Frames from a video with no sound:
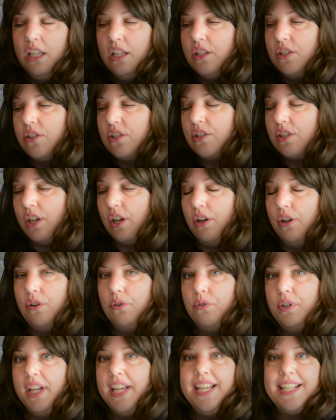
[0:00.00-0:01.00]

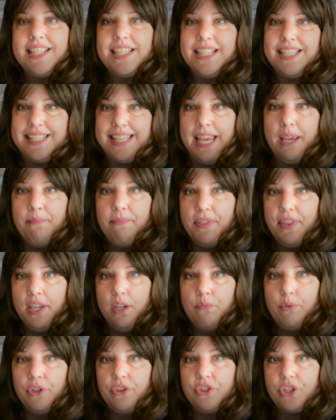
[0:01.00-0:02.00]
So it's the same
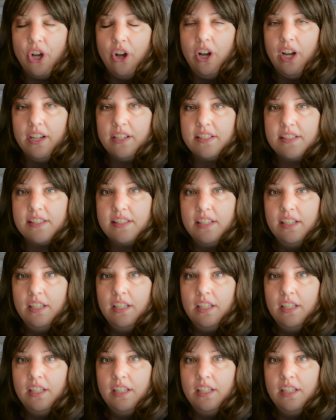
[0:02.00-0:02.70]
thing with dogs.